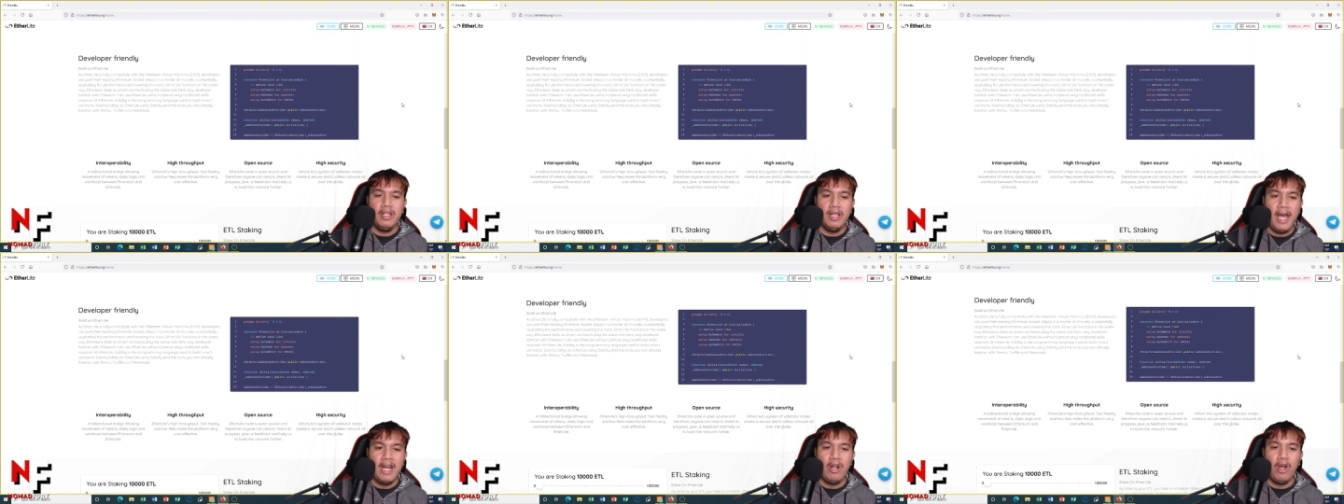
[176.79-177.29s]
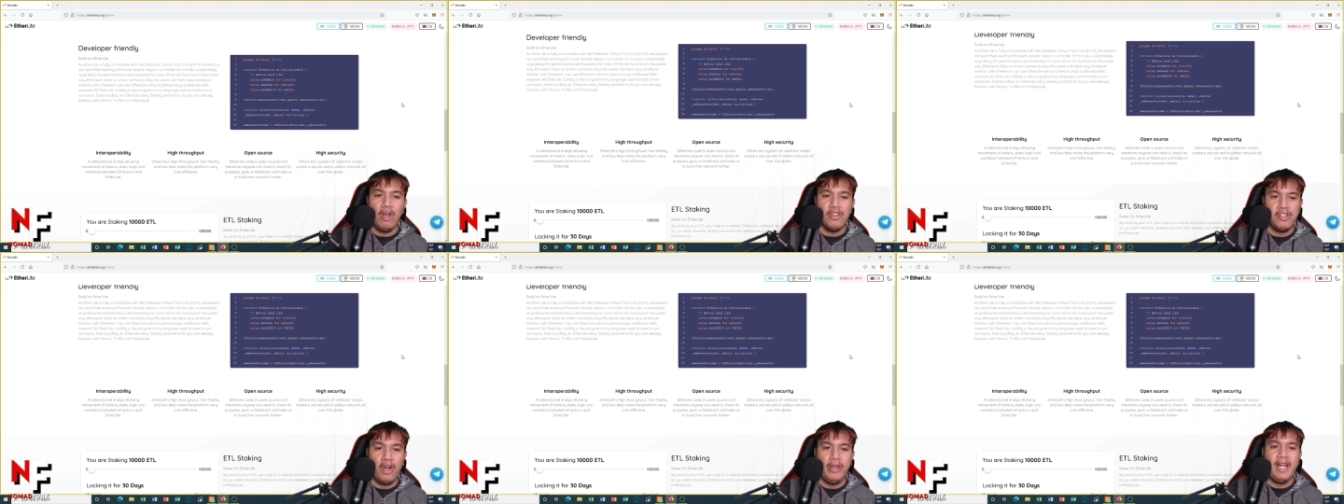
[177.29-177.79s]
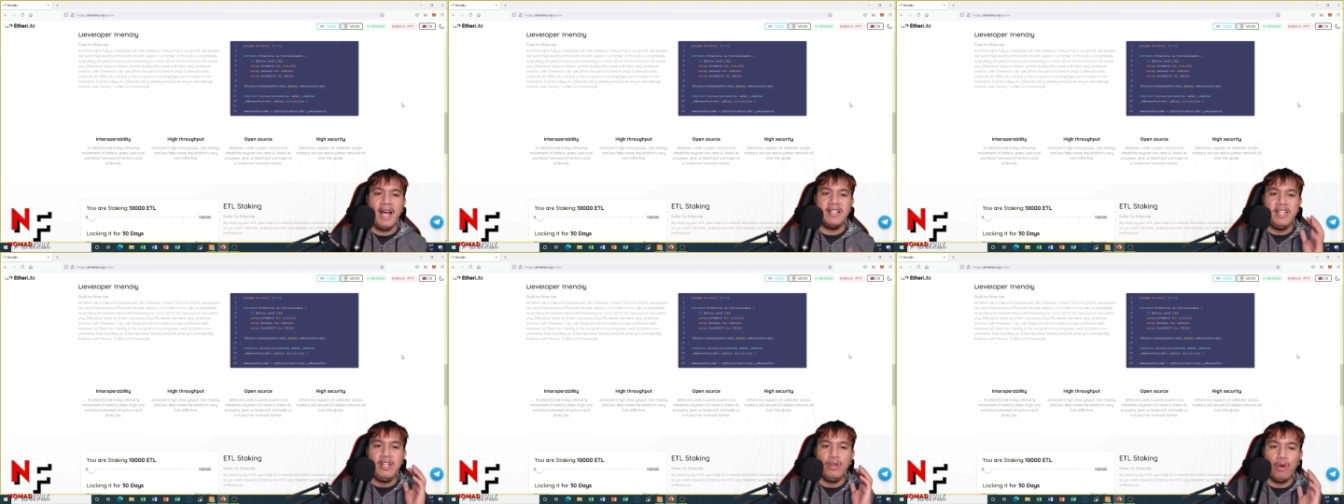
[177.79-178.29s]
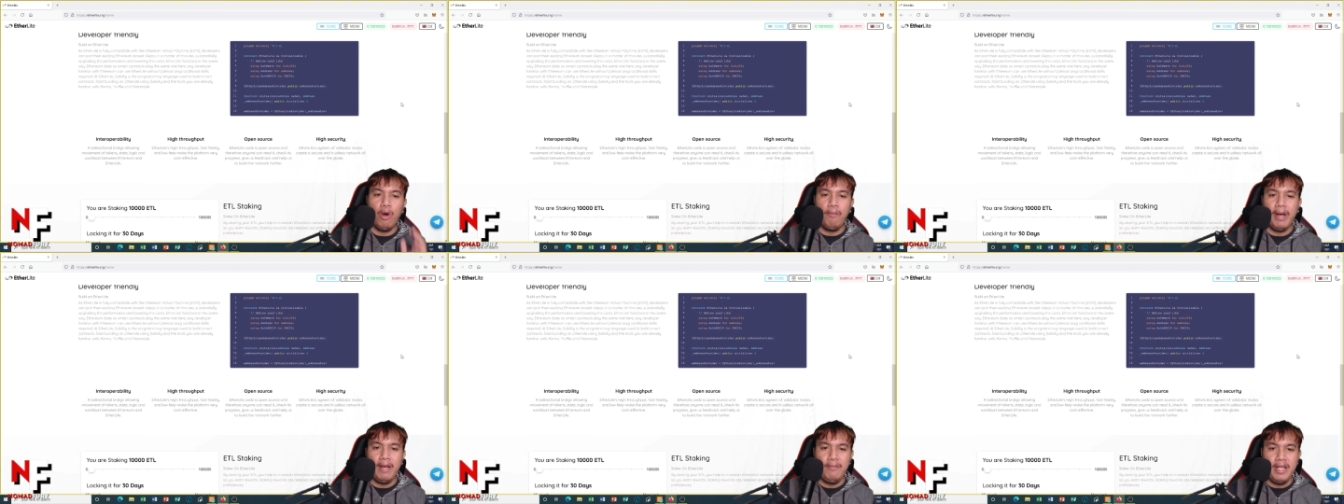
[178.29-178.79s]
And also, it has
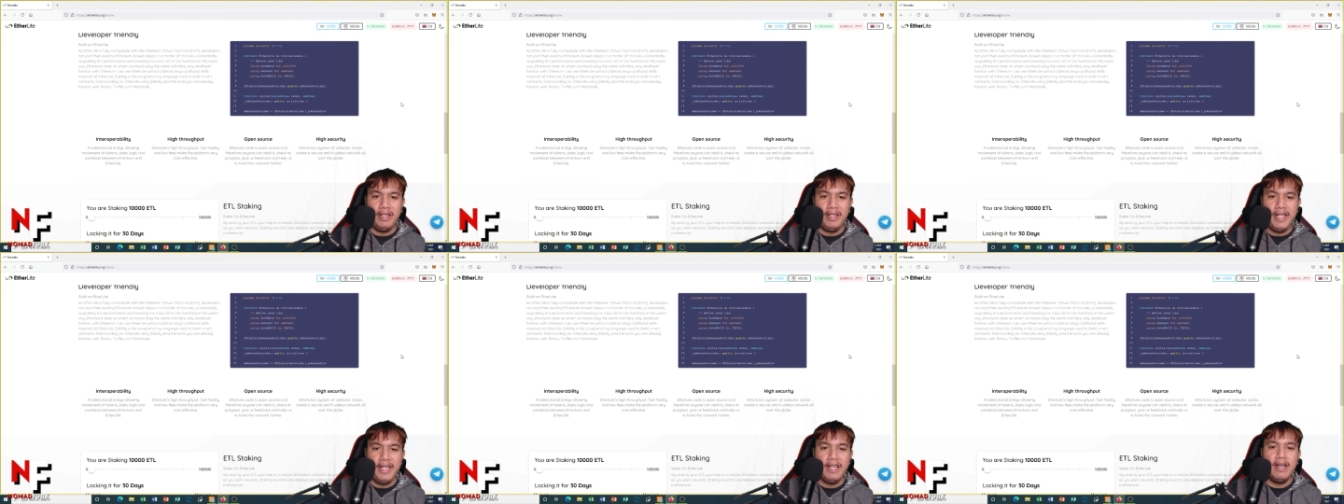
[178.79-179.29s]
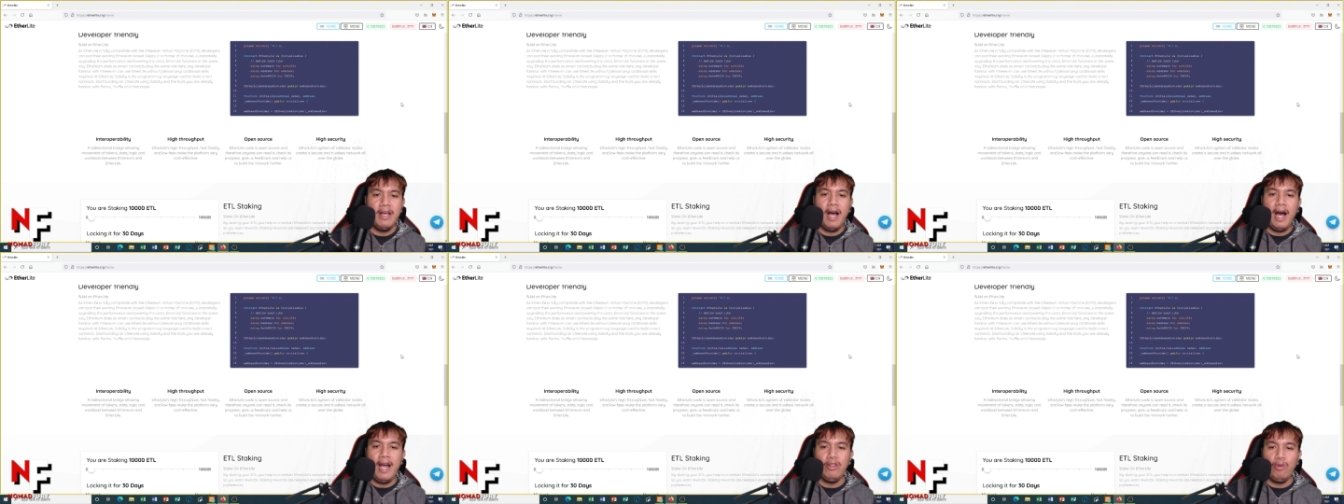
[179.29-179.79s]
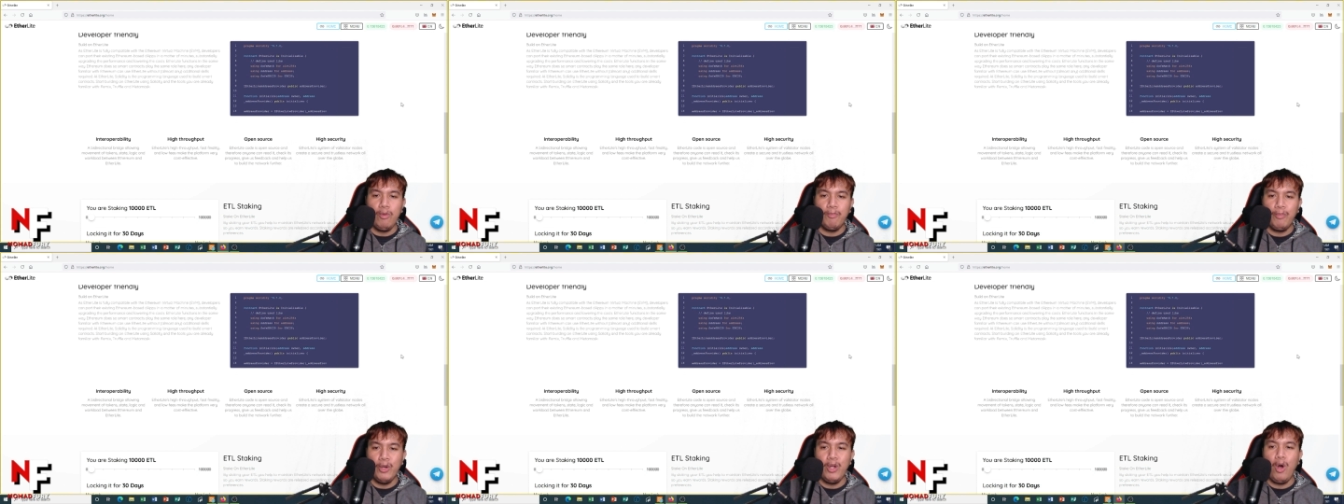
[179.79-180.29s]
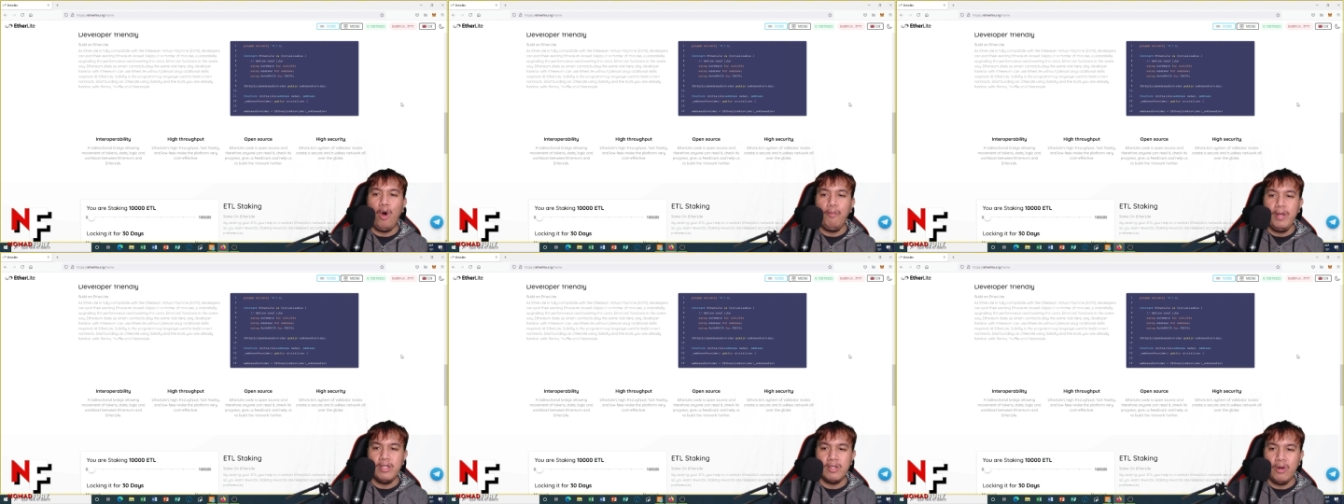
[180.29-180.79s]
interoperability, high throughput,
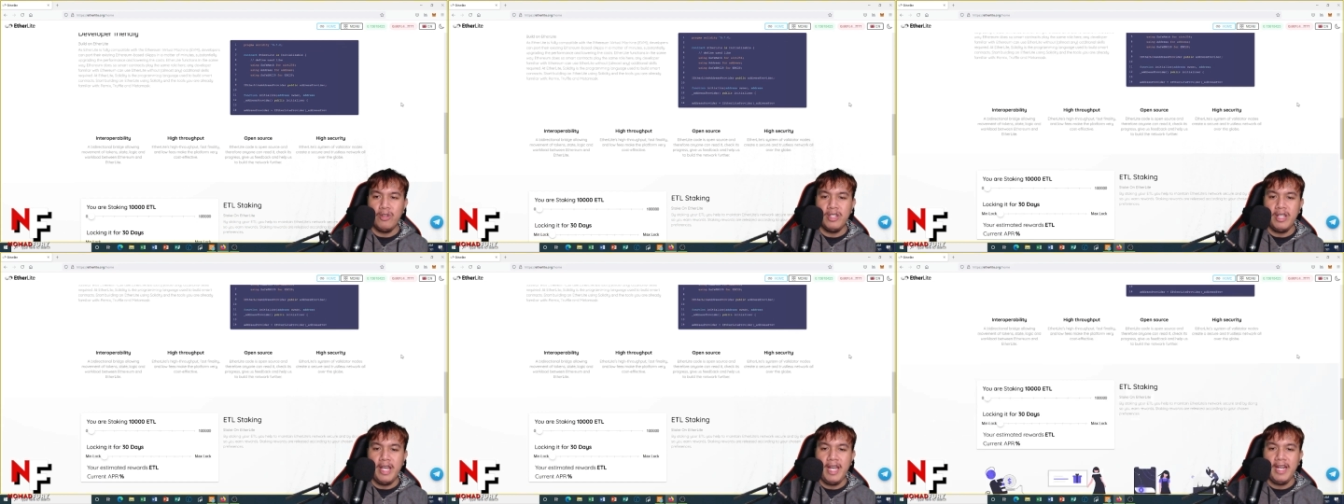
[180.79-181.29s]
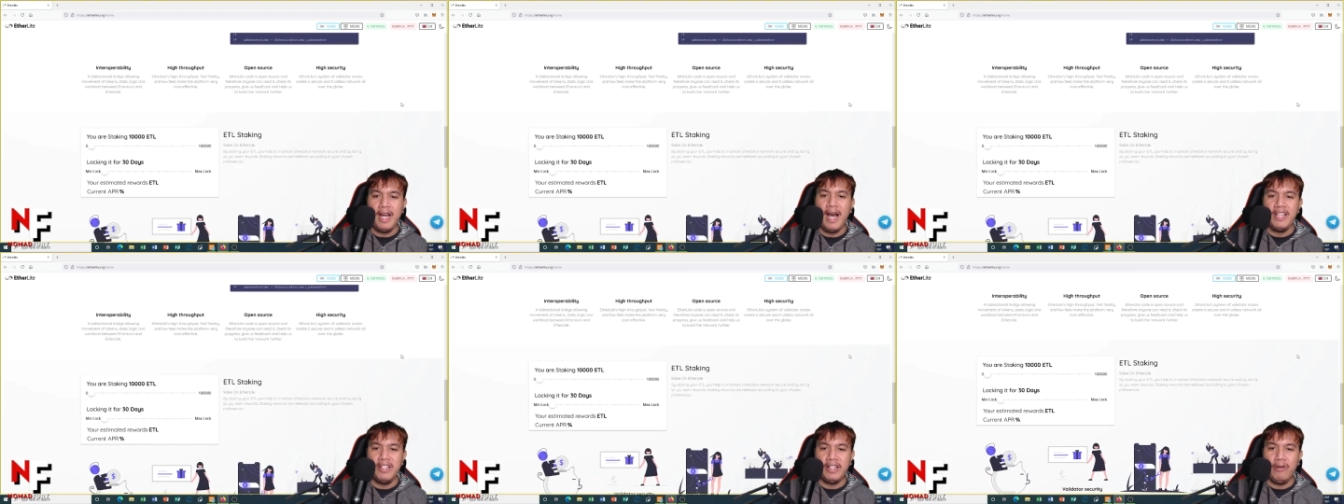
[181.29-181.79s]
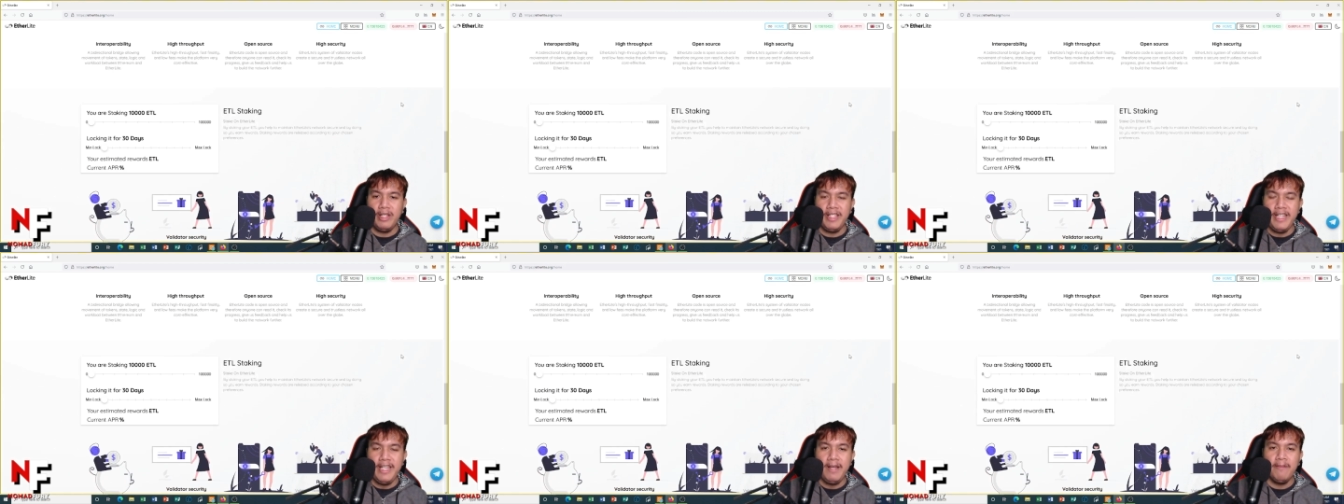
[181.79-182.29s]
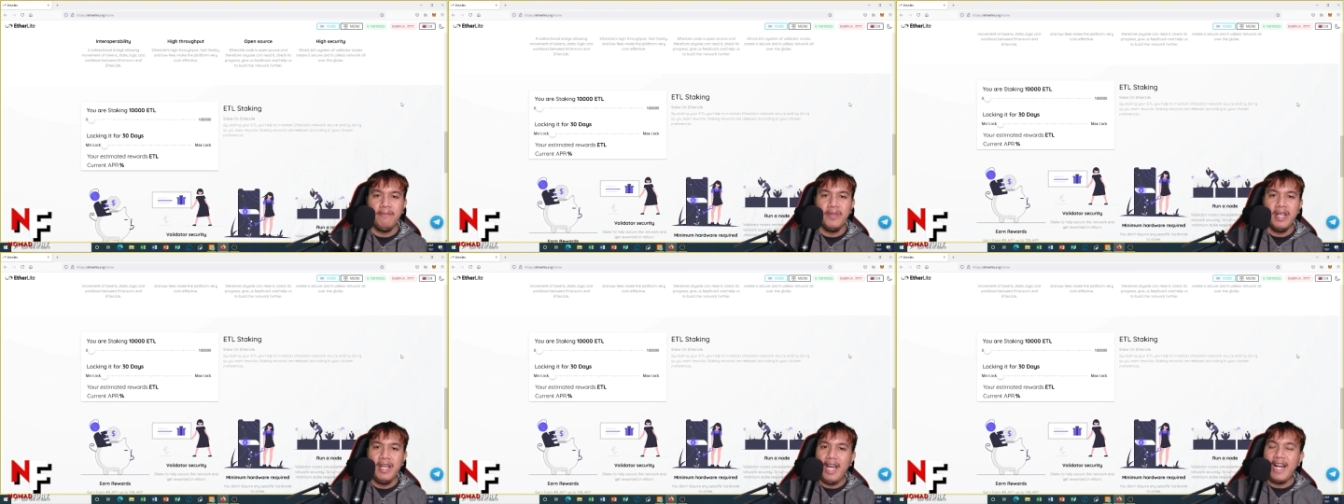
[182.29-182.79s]
open source, and high security.
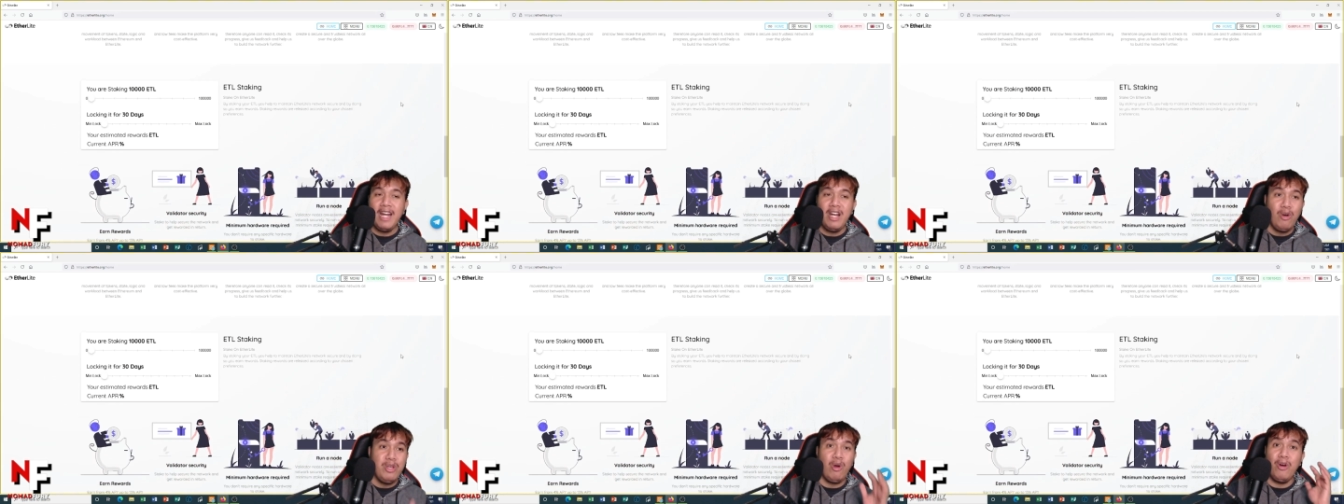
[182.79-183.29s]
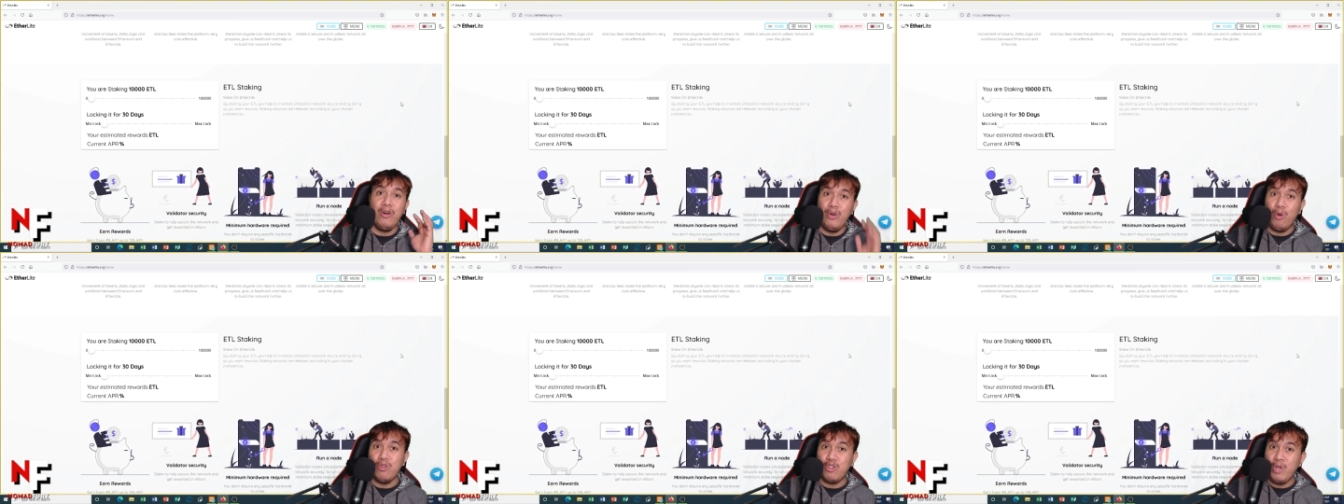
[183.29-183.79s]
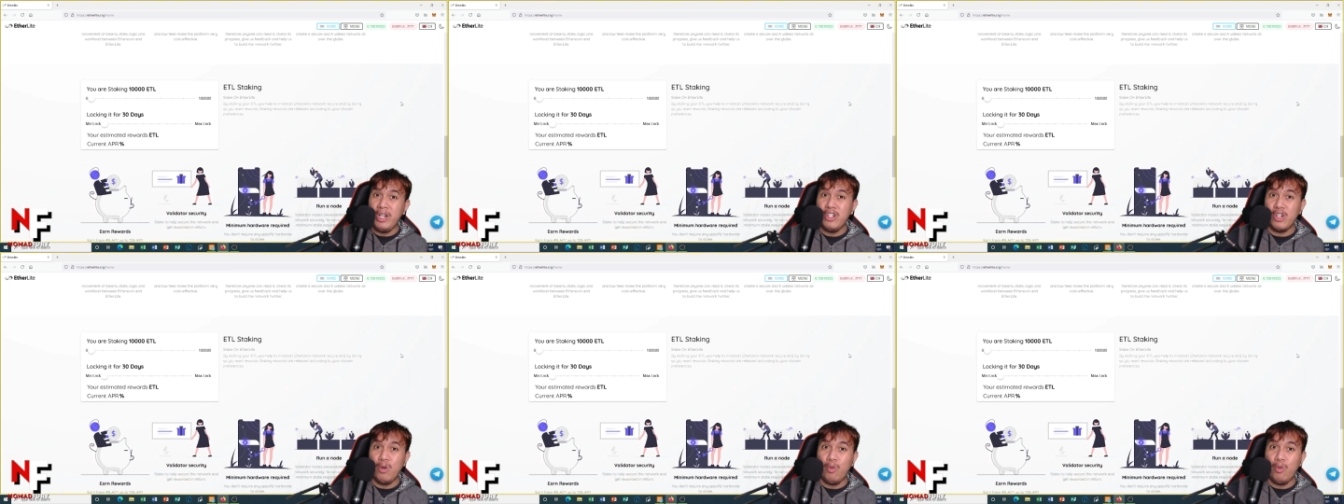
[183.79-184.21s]
And I know you are no stranger